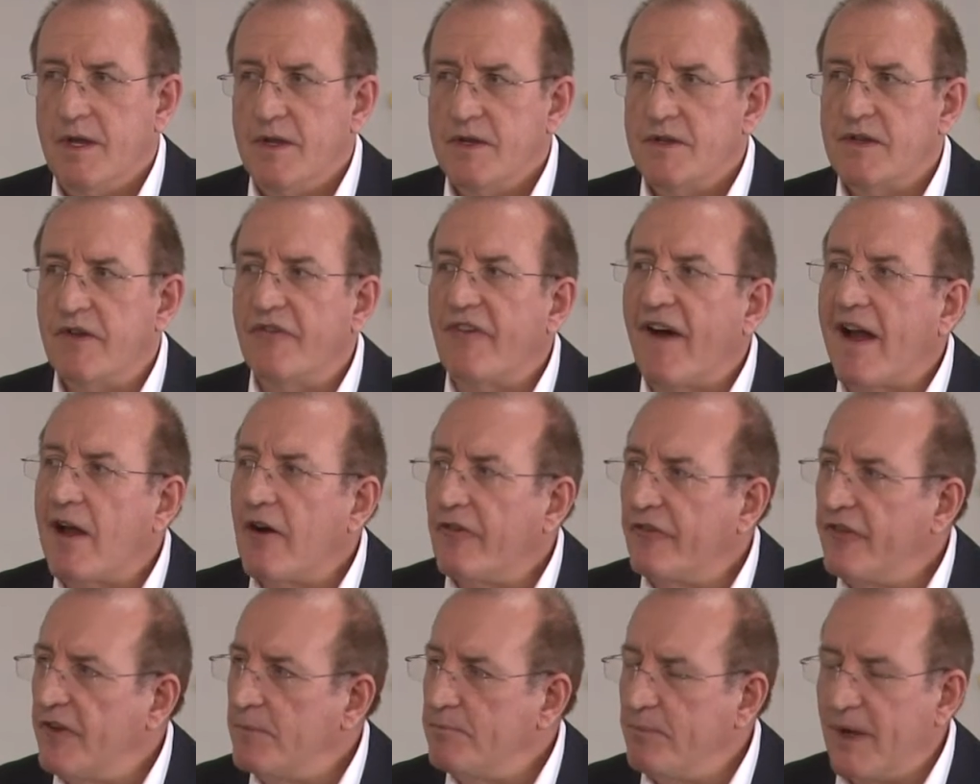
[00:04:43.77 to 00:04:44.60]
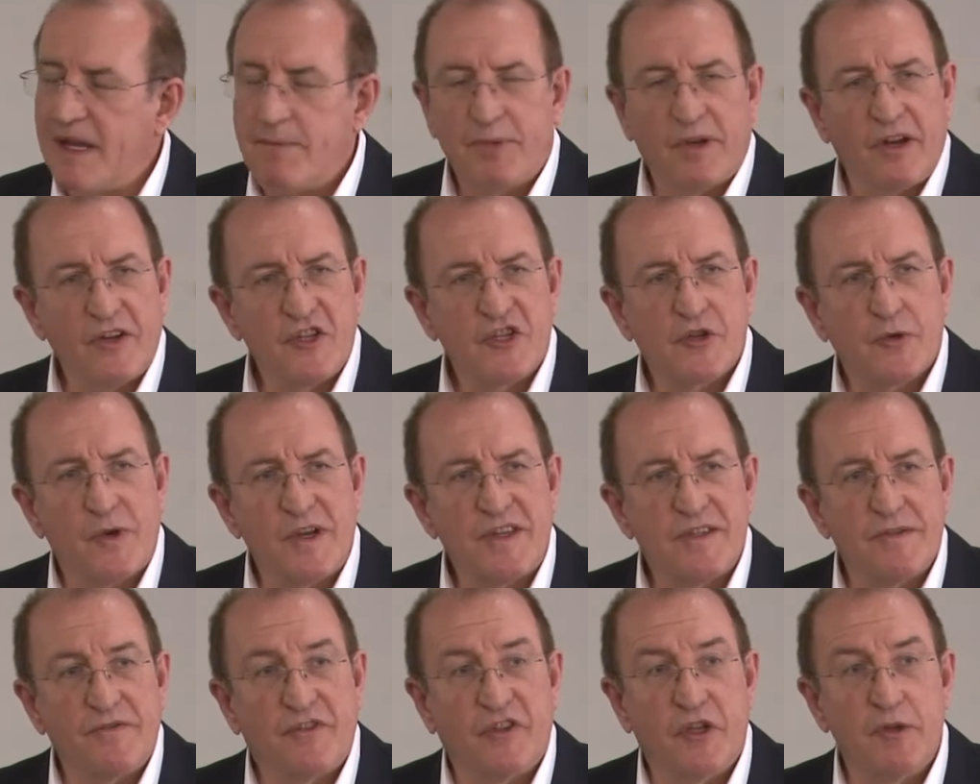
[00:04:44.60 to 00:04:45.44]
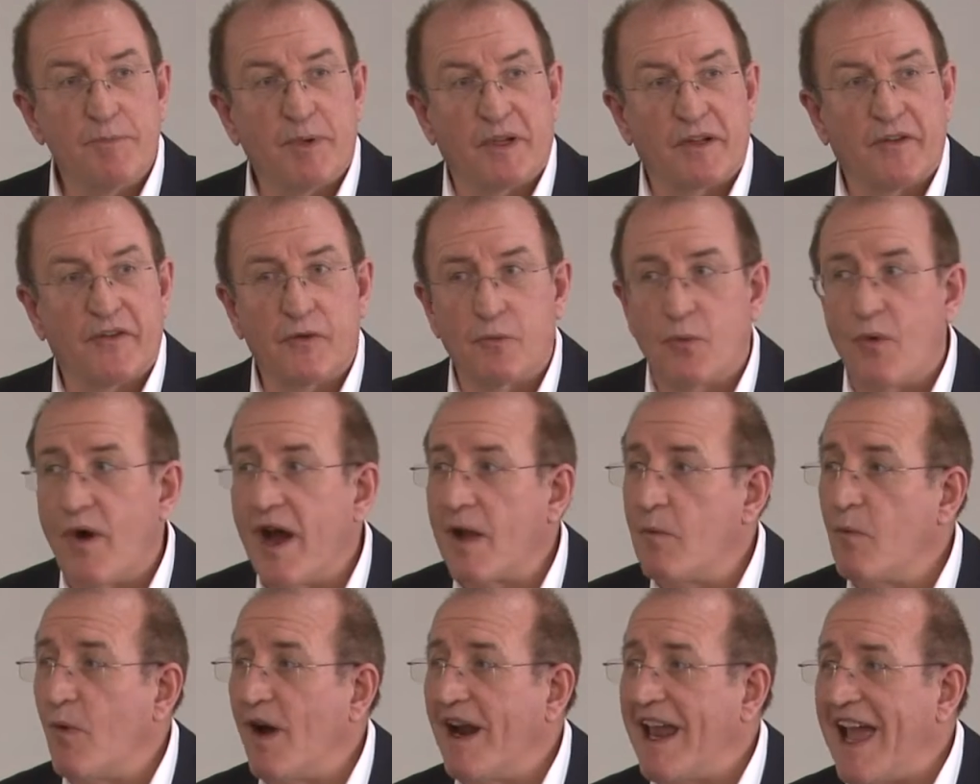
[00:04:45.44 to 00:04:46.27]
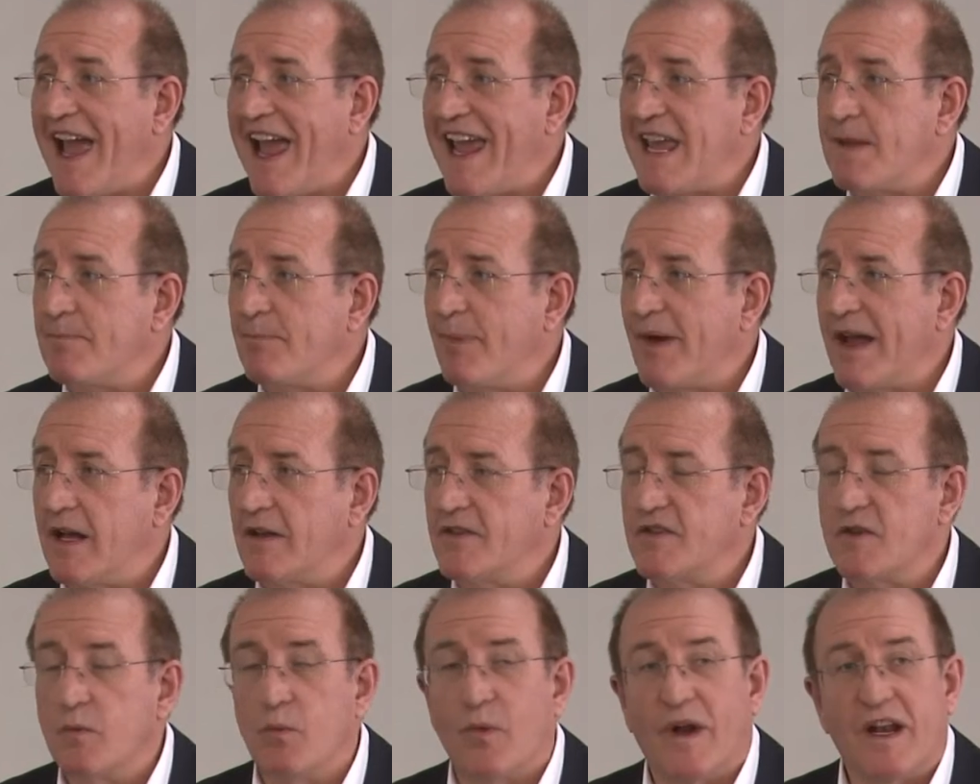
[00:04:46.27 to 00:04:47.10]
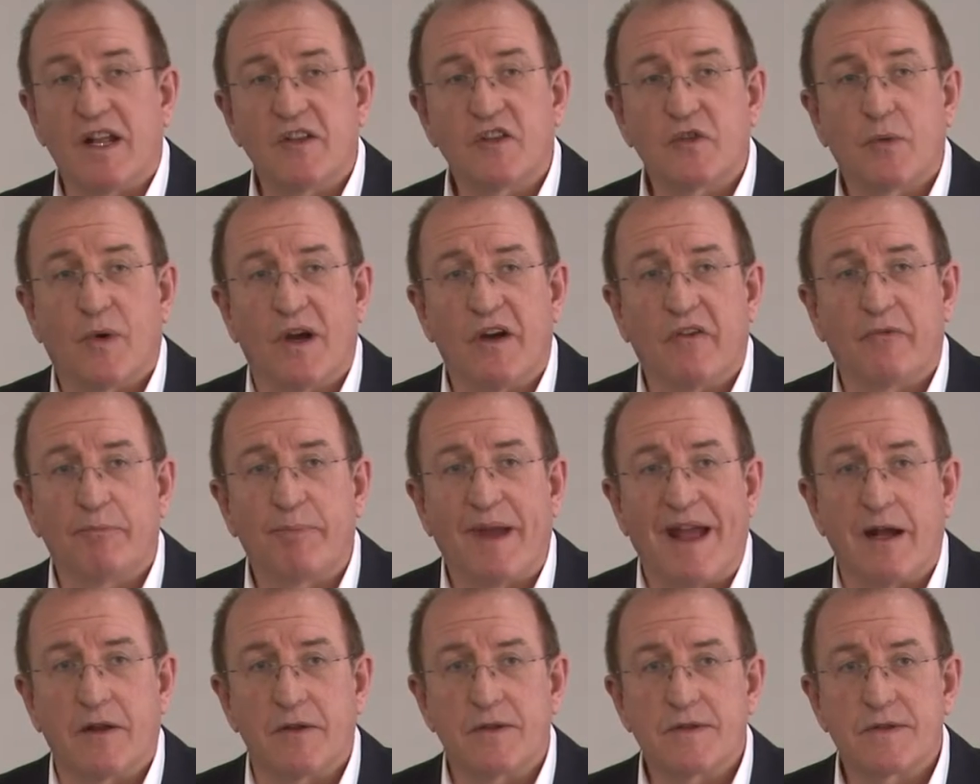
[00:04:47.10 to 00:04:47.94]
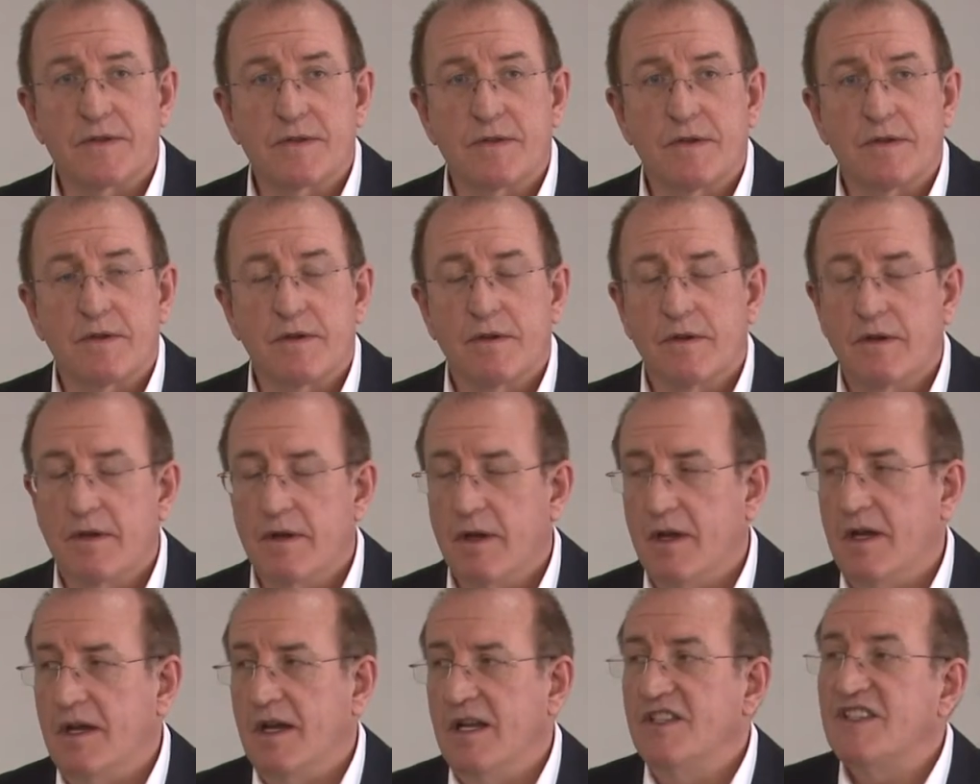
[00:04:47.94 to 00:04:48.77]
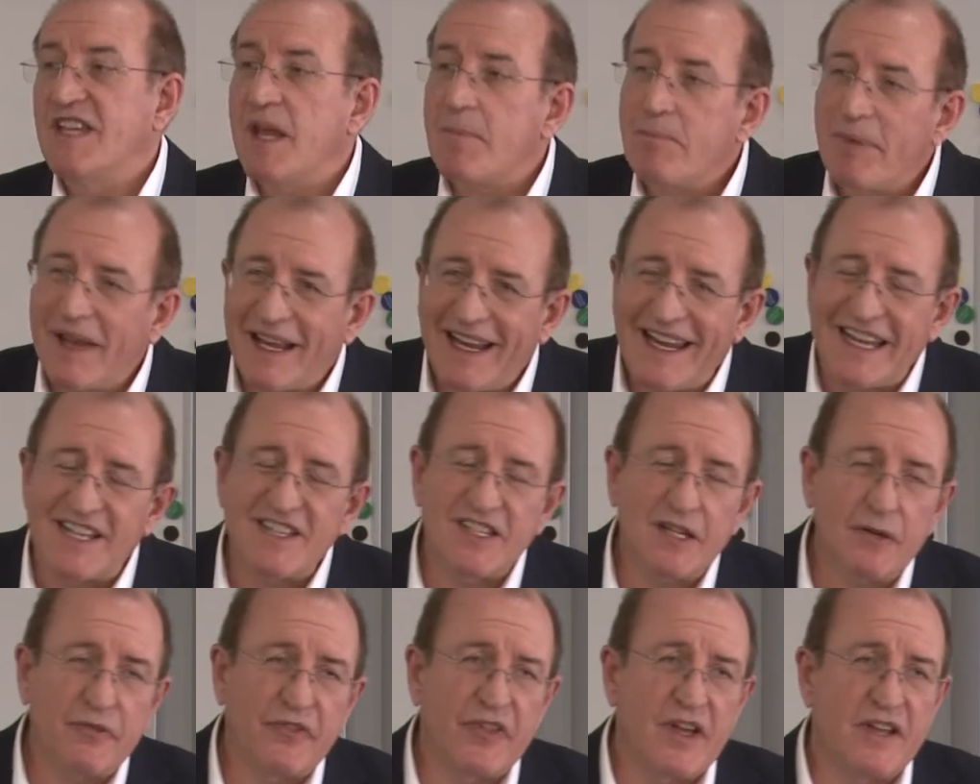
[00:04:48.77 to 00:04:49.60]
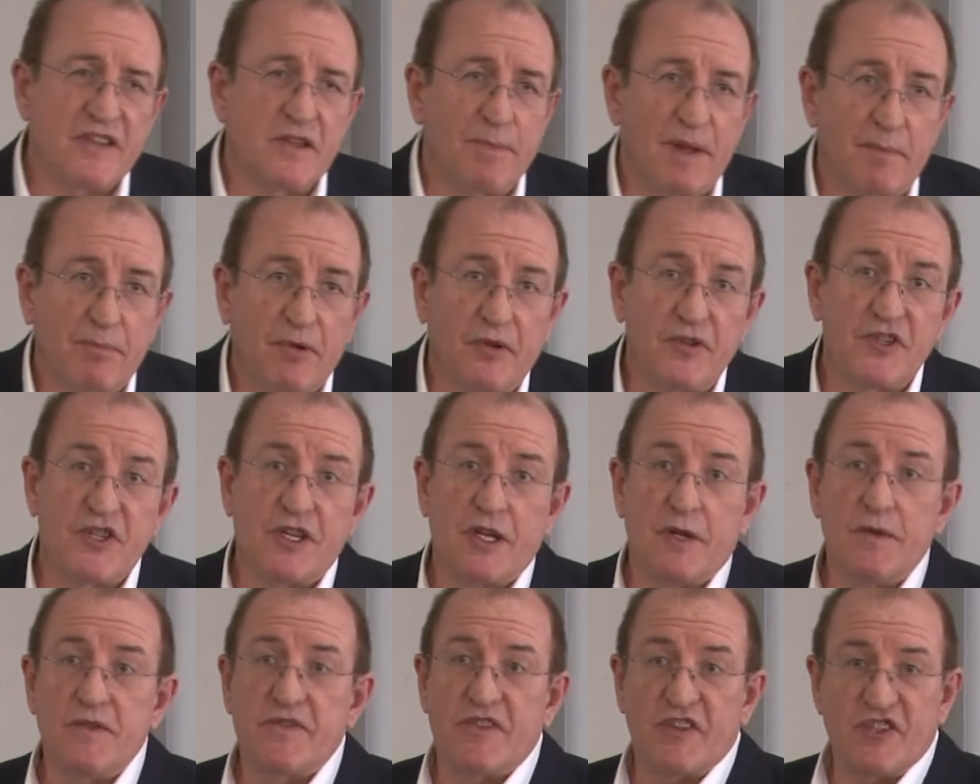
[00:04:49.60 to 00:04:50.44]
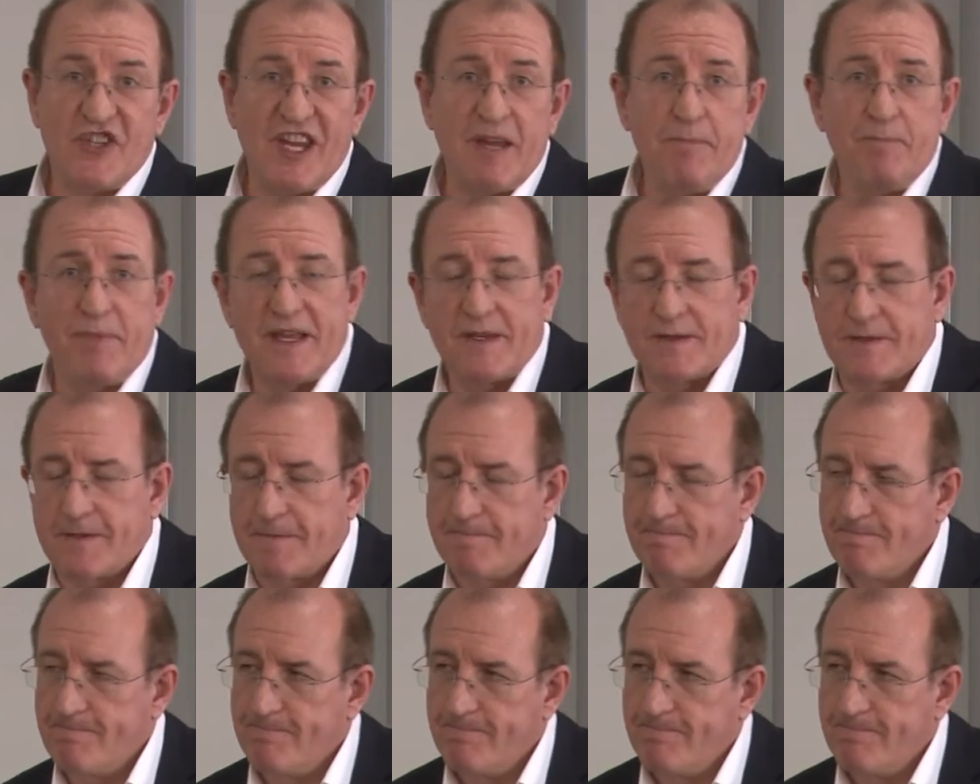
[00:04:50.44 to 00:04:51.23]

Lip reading: So if I offer people a choice of 2 bottles of wine, one at £8 and one at £12, typically 2/3 of people will choose the cheapest.